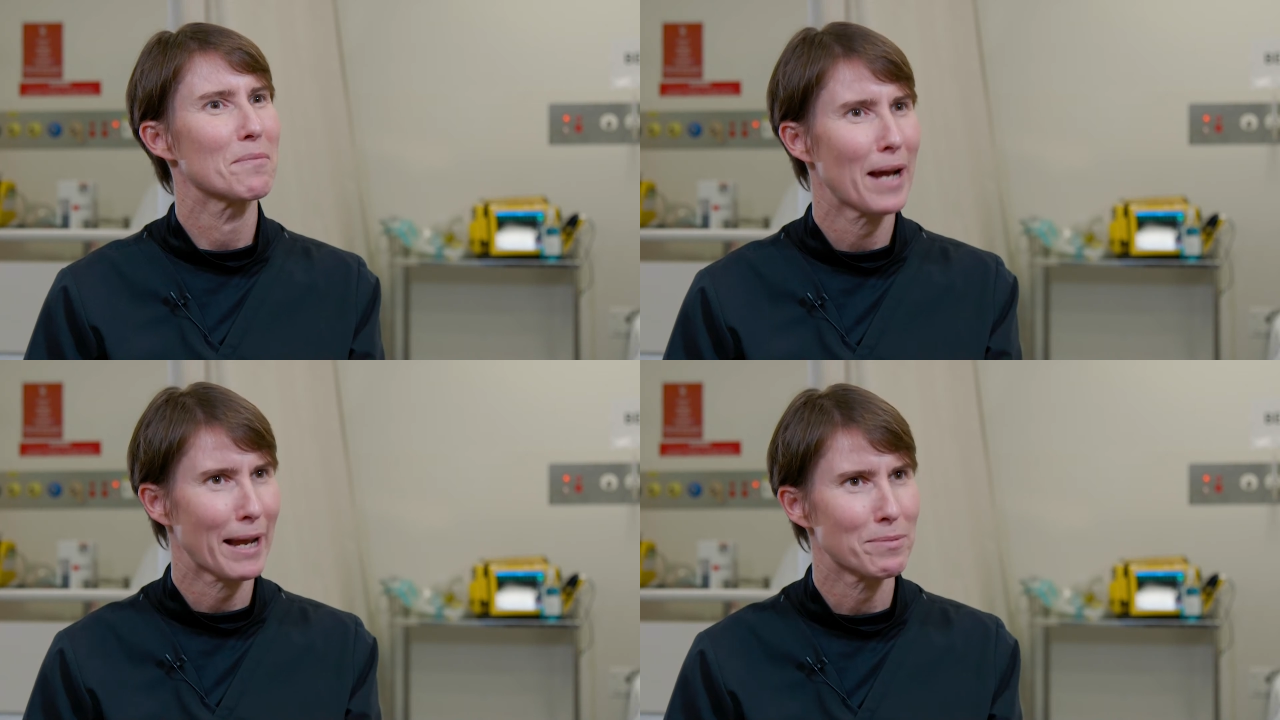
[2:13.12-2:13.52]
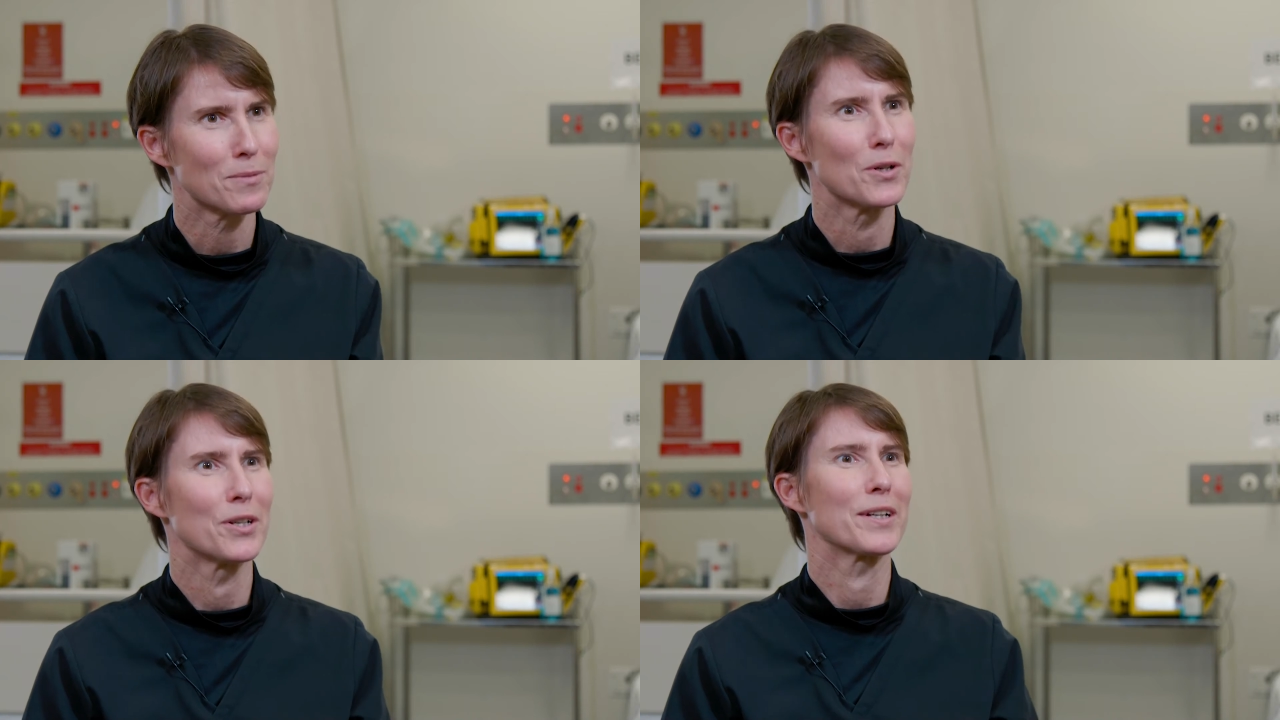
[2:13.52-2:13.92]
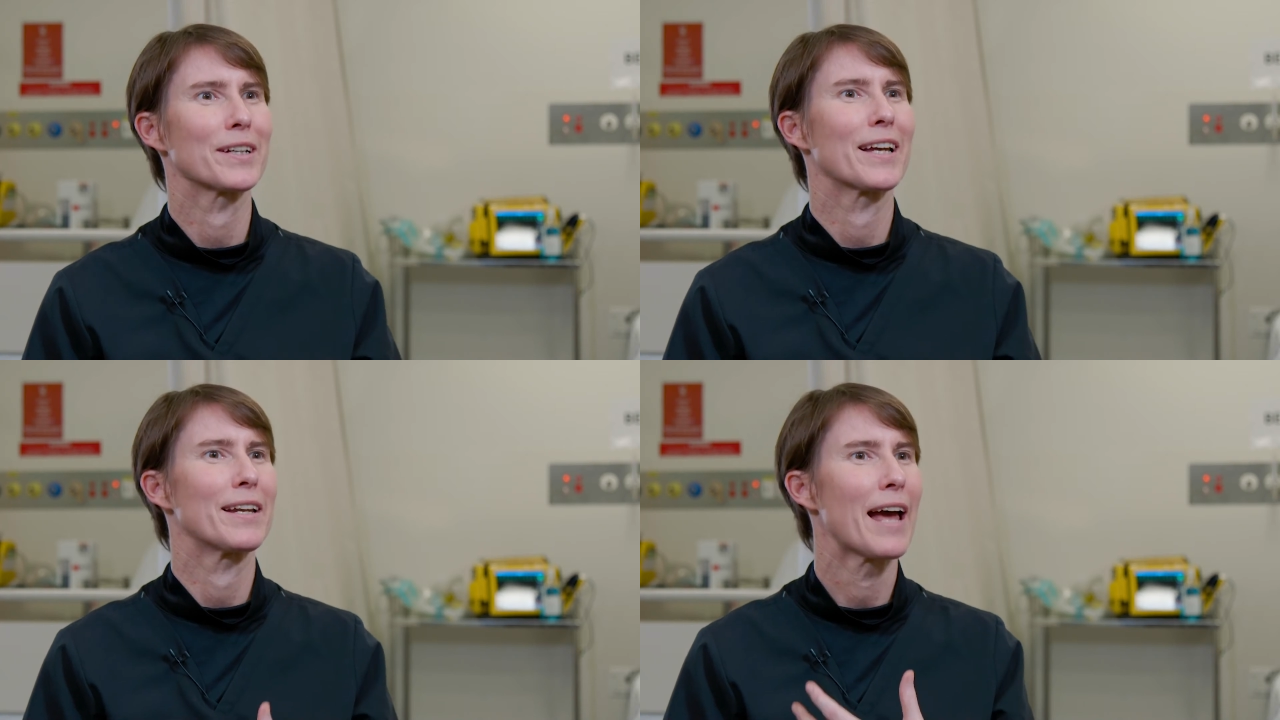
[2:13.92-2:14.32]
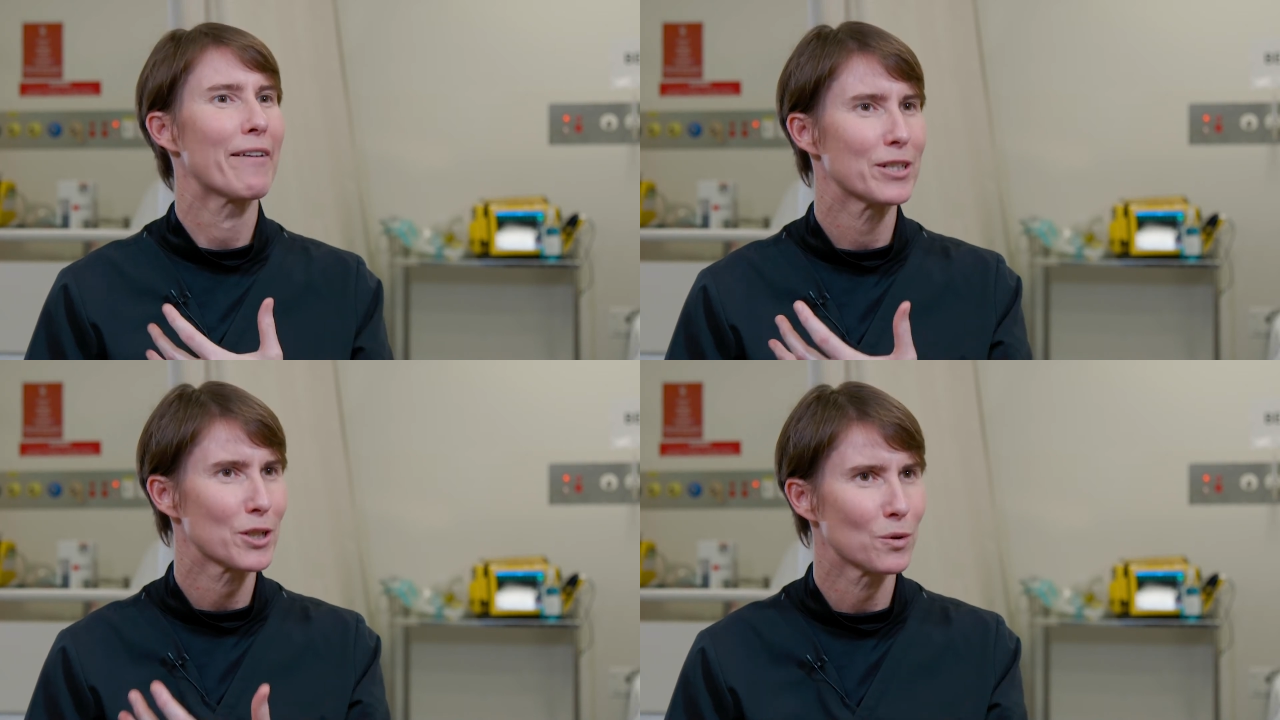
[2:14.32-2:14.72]
the paperwork and
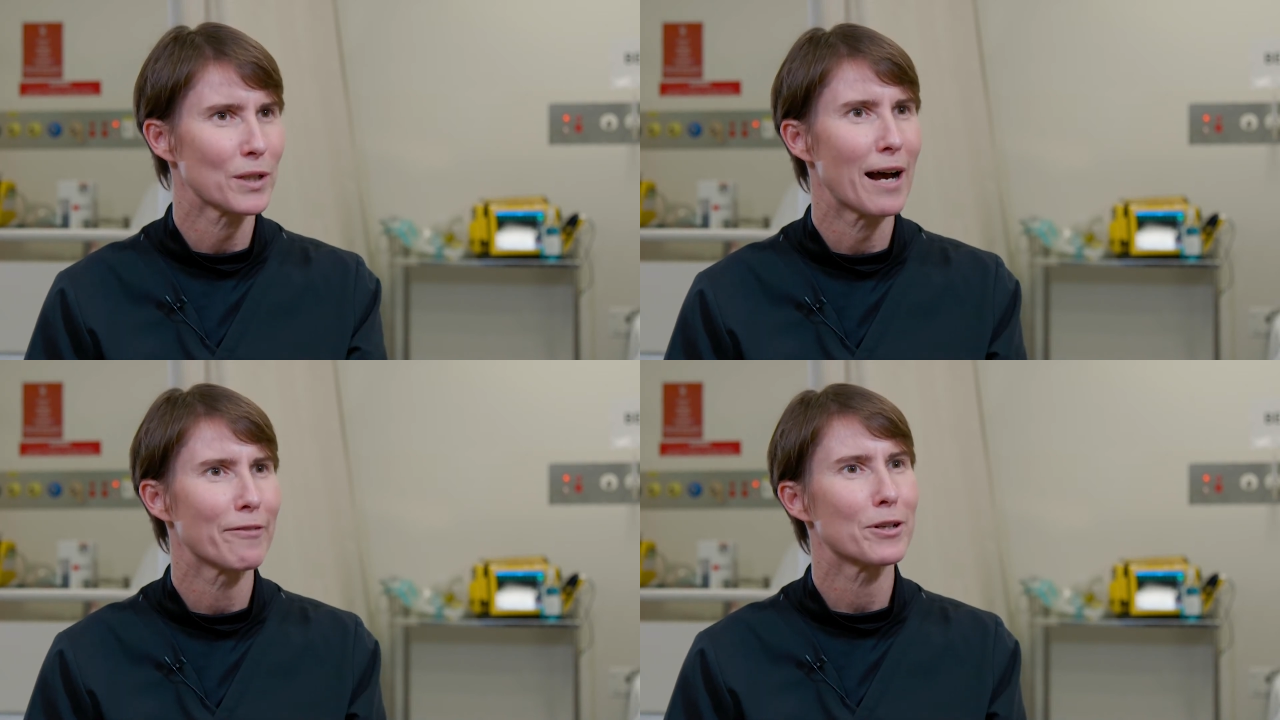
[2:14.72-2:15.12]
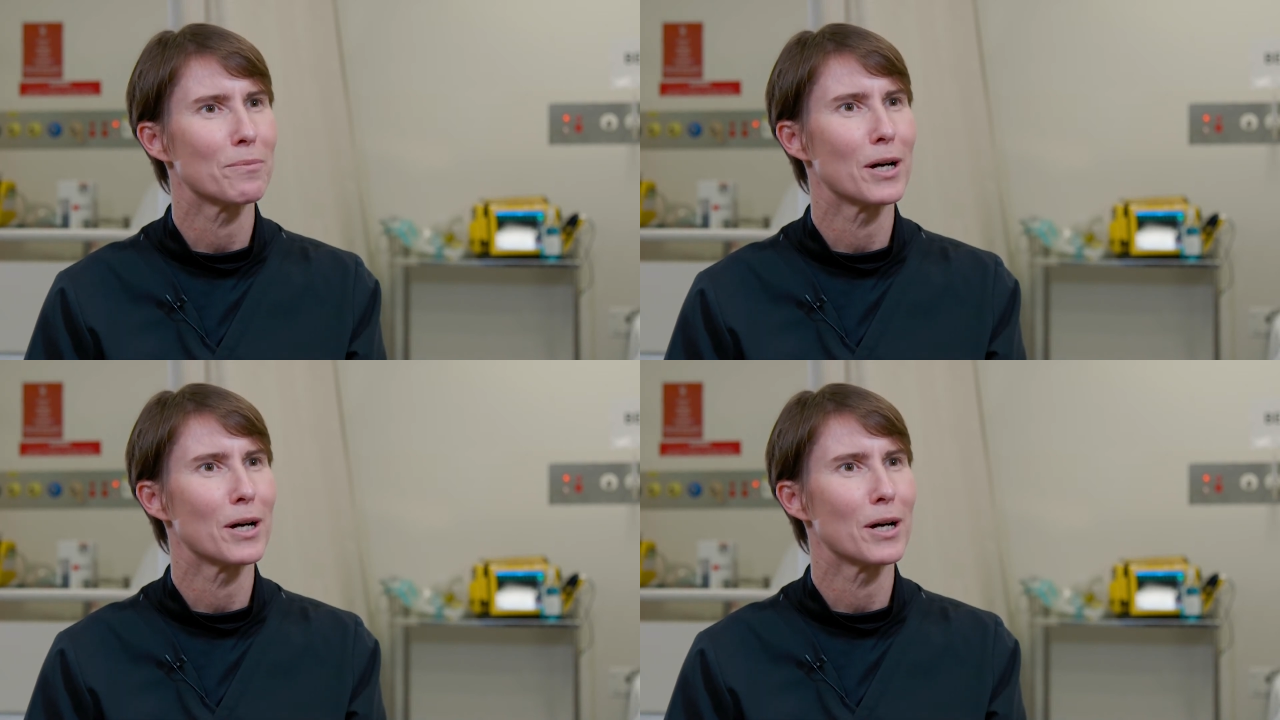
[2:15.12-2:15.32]
having to look after